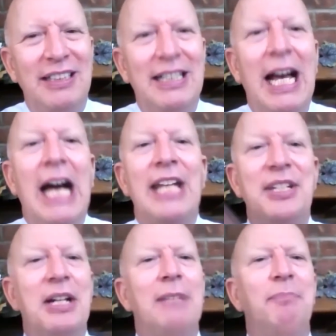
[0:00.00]
not
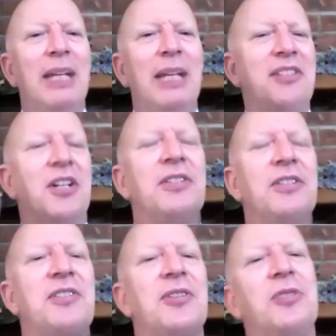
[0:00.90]
based on the
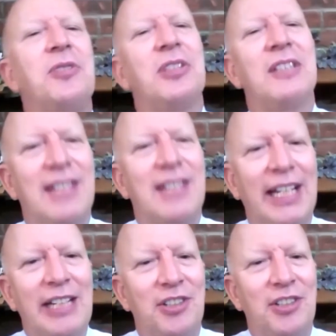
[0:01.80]

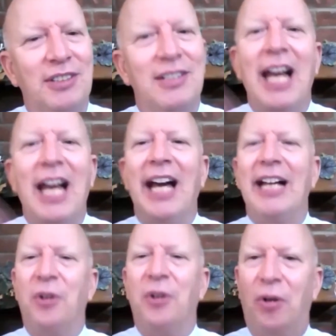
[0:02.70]
socialization and
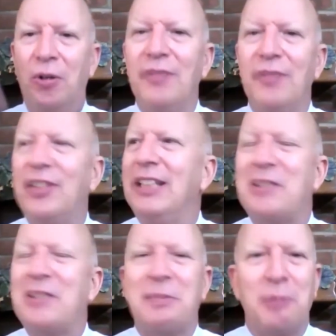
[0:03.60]
all of the
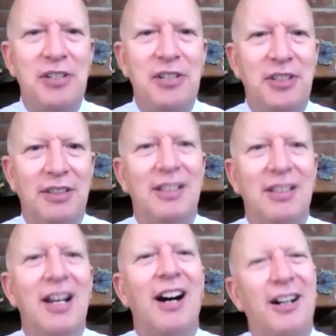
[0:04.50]
expression
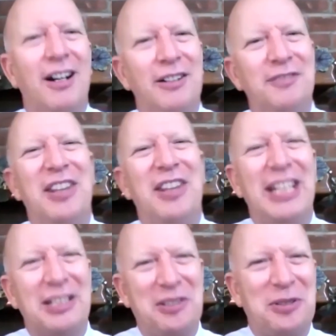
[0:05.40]
of the
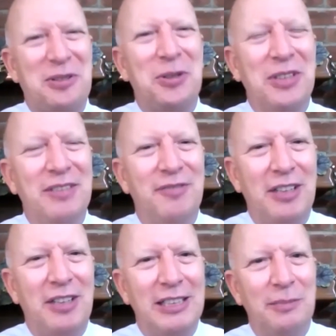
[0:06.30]
external environment.